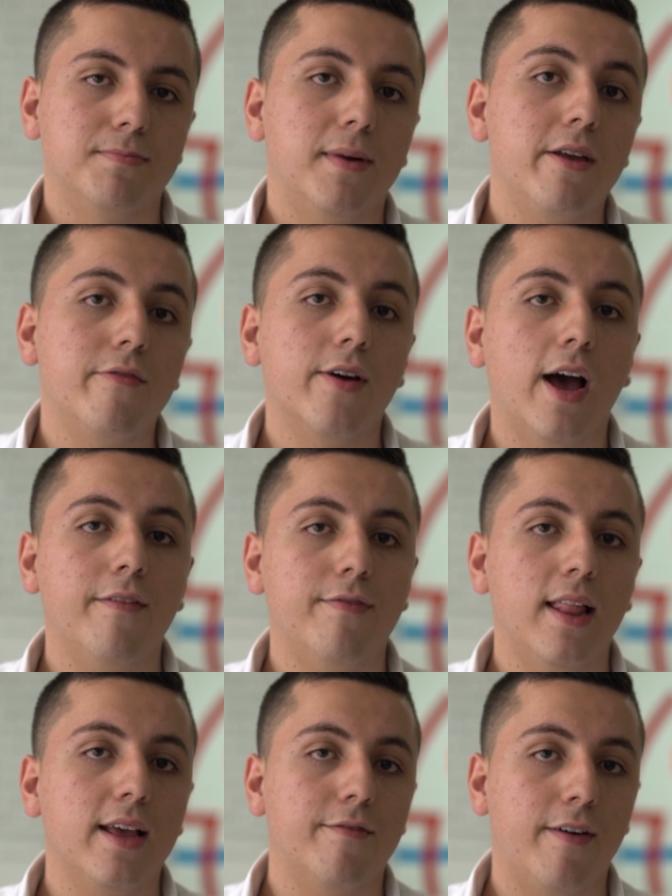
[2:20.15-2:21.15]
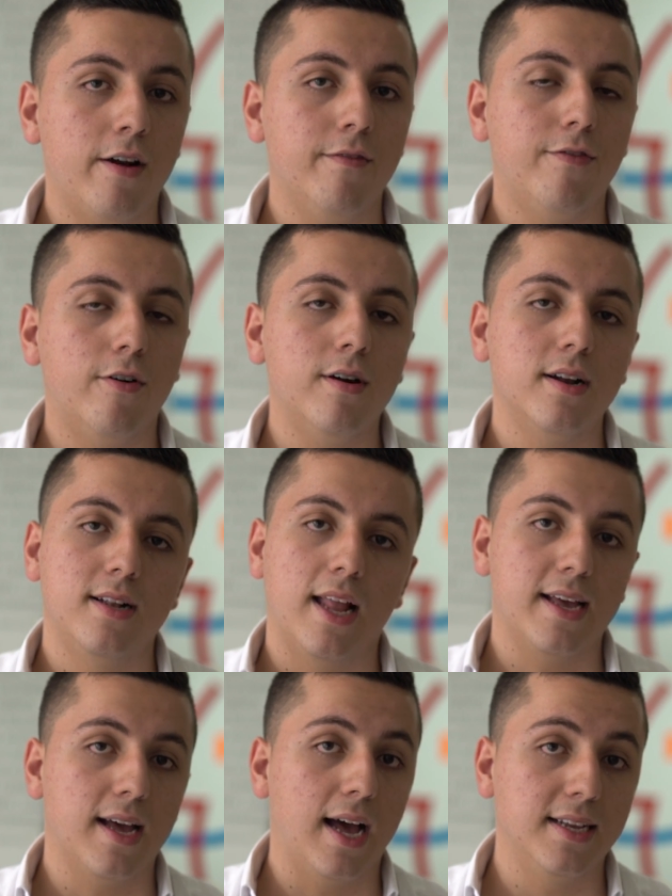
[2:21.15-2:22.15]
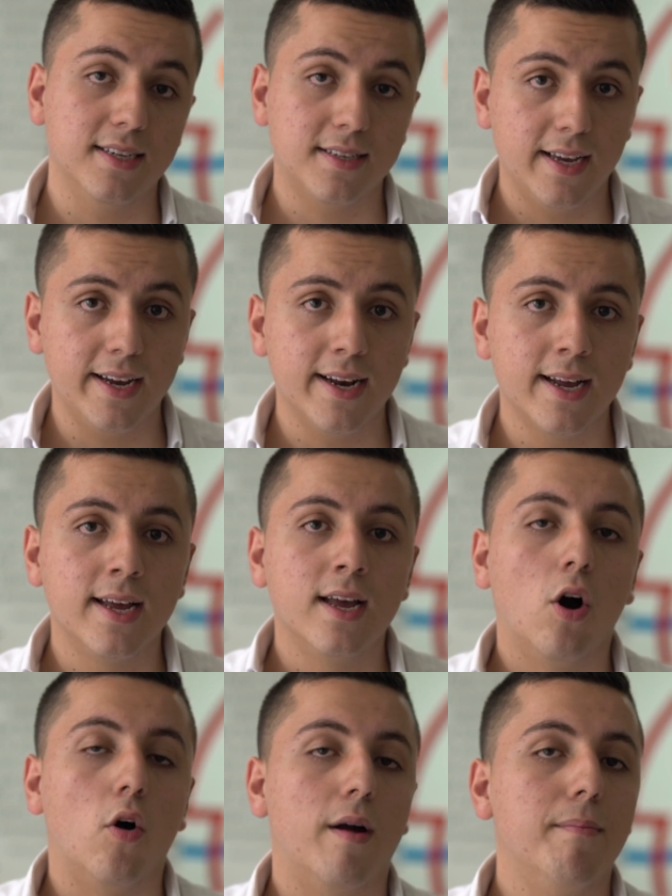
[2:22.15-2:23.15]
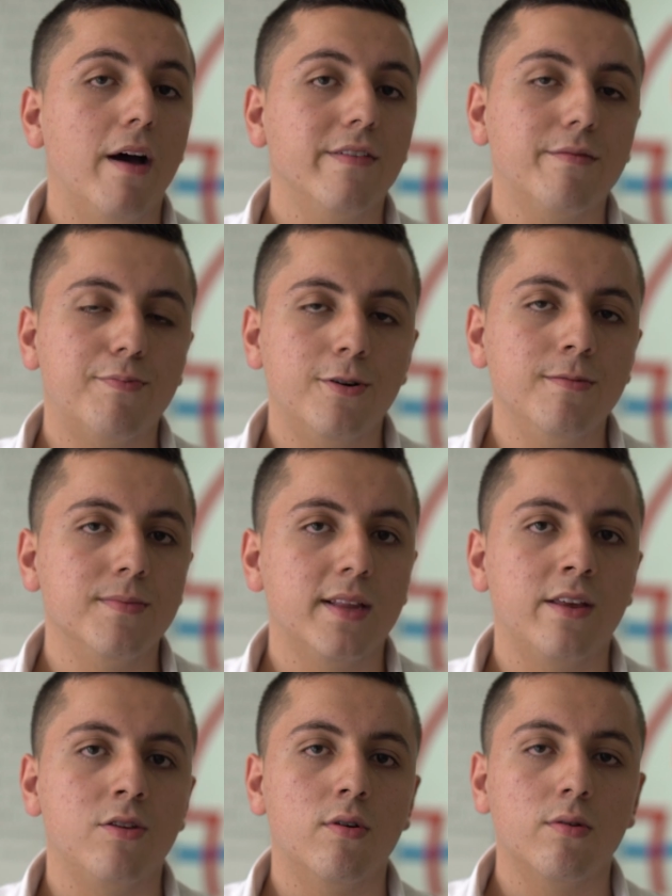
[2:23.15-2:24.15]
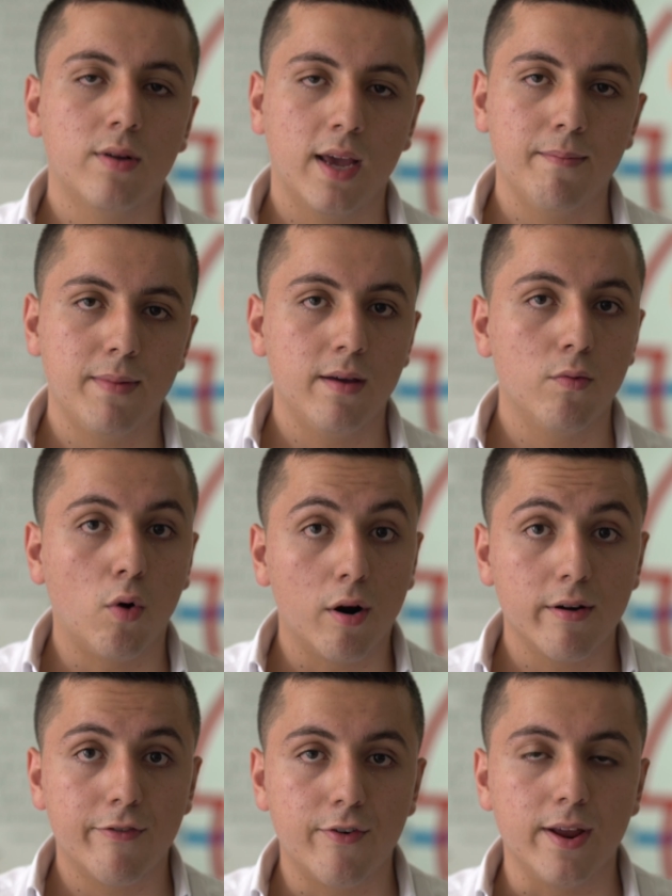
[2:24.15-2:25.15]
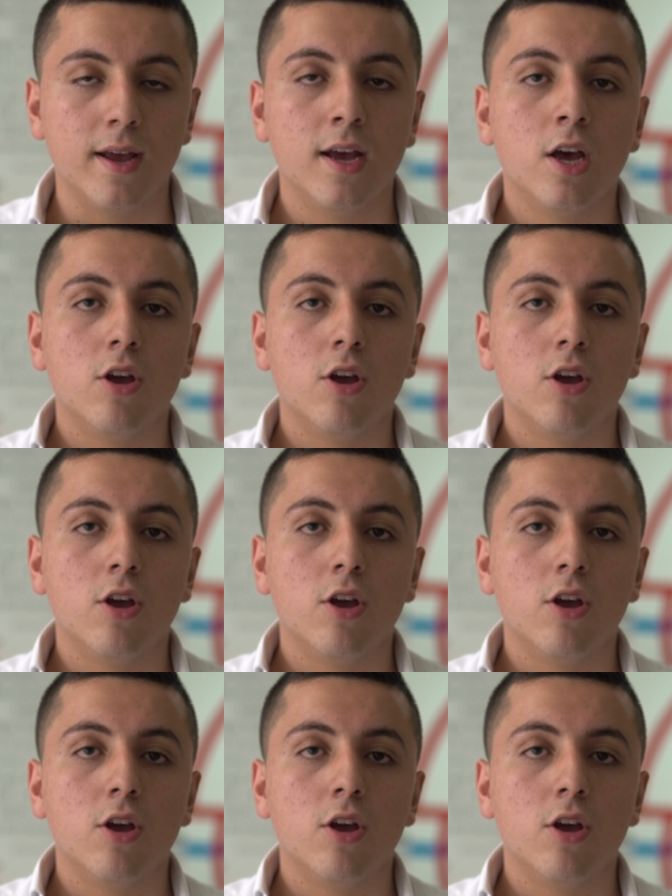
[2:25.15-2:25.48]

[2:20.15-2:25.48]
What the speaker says: But if you have like a Phantom 4, like I just said, or a Mavic Pro, then you can be worry-free.